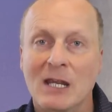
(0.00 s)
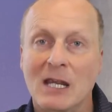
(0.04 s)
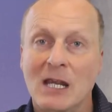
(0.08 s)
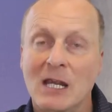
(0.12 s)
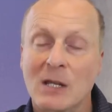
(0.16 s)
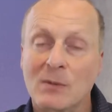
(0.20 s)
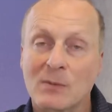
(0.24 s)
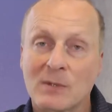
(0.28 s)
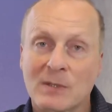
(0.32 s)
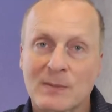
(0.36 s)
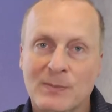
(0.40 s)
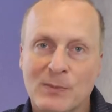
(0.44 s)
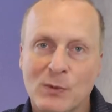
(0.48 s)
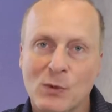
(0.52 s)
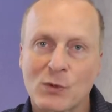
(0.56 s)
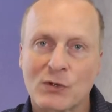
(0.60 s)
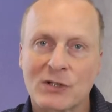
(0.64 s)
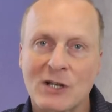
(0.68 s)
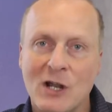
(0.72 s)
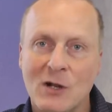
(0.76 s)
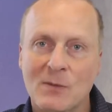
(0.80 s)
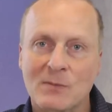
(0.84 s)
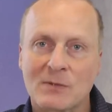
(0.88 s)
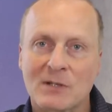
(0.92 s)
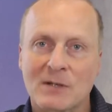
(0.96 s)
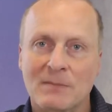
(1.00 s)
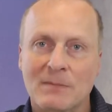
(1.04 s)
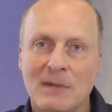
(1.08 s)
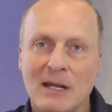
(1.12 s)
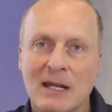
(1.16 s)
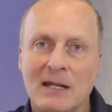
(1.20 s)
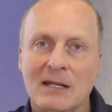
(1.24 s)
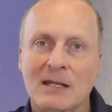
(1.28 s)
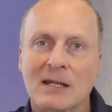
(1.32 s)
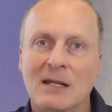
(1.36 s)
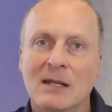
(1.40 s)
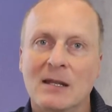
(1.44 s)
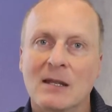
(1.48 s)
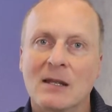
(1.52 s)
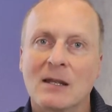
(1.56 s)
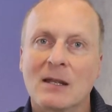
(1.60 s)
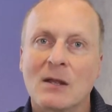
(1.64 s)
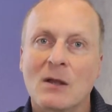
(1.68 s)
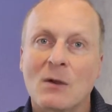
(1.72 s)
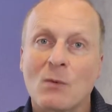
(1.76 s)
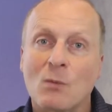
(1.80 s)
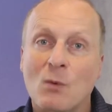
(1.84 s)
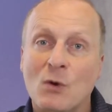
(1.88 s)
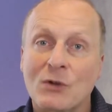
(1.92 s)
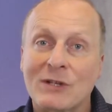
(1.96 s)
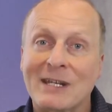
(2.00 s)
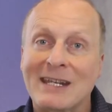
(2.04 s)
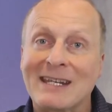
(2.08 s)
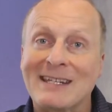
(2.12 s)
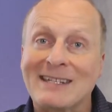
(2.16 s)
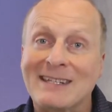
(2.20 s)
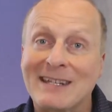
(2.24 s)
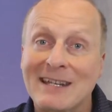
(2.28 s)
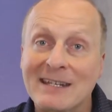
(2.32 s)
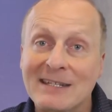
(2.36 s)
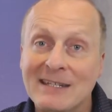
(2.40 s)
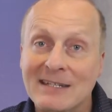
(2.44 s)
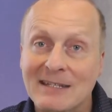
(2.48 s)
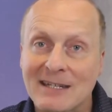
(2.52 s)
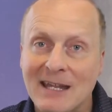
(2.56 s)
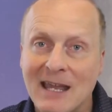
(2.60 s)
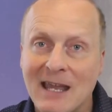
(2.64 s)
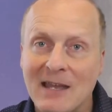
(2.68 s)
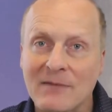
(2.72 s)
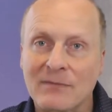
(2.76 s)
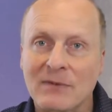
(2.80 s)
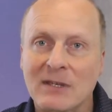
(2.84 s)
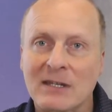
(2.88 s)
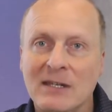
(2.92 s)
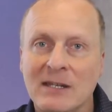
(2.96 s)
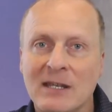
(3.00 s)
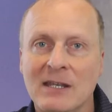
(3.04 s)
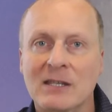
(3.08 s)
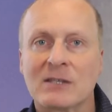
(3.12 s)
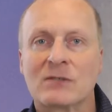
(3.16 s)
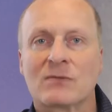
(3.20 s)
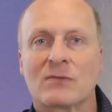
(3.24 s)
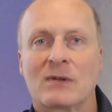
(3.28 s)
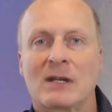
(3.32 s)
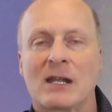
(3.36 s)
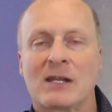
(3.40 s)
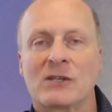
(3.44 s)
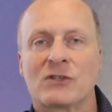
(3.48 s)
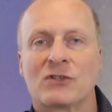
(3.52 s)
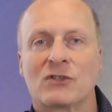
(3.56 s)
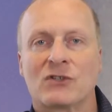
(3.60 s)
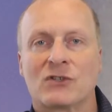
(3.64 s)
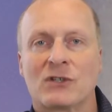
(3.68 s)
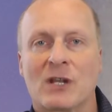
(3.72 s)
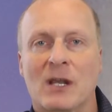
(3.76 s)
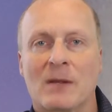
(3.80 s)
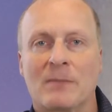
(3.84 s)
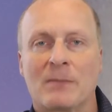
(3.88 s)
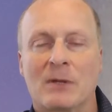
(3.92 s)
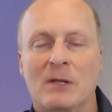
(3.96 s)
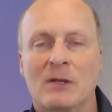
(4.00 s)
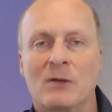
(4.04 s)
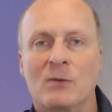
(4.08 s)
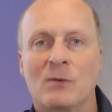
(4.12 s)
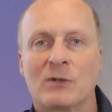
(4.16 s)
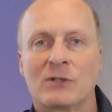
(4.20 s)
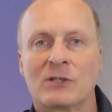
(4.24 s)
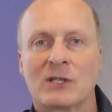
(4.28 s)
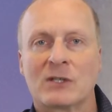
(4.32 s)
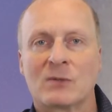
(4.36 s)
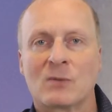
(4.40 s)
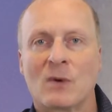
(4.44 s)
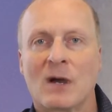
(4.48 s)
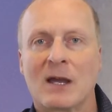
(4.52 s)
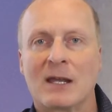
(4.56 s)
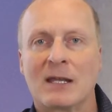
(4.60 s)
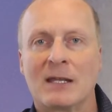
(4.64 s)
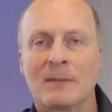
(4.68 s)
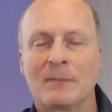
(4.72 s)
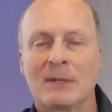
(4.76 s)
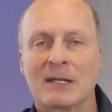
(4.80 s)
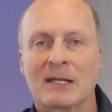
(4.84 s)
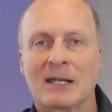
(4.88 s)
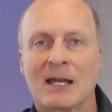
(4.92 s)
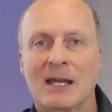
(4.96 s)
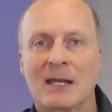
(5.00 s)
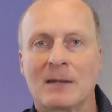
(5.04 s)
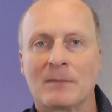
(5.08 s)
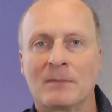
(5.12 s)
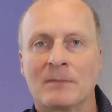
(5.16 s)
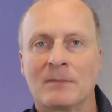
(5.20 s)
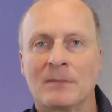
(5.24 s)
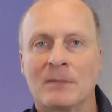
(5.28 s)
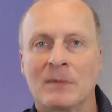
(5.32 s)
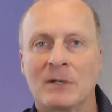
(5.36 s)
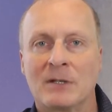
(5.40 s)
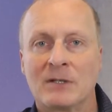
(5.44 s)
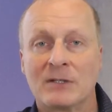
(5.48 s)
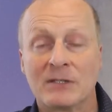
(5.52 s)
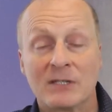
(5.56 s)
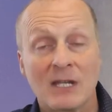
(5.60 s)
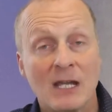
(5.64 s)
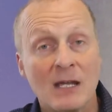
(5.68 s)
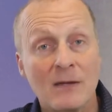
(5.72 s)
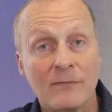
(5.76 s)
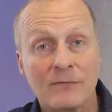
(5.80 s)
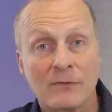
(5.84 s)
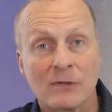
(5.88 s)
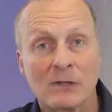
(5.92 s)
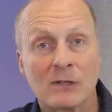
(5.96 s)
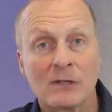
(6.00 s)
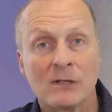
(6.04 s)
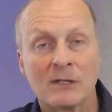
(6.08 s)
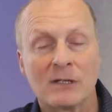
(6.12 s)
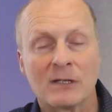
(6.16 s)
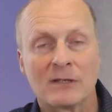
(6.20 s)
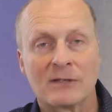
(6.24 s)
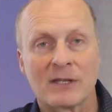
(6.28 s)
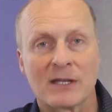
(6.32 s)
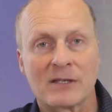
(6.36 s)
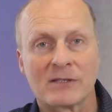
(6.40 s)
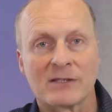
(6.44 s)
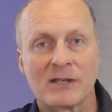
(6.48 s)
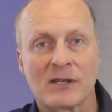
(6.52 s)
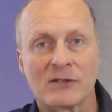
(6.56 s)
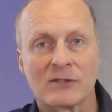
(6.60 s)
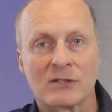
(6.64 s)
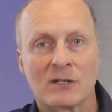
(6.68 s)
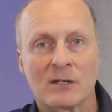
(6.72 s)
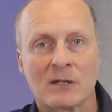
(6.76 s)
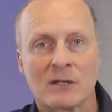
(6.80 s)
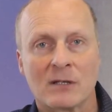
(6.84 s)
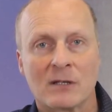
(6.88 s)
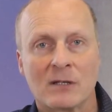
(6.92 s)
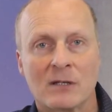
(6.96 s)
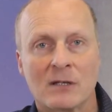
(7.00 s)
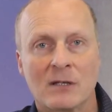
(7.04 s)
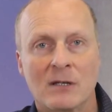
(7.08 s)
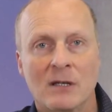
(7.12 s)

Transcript: it was brought home to Mick what he didn't have in his relationship, which is why he became tearful in that session.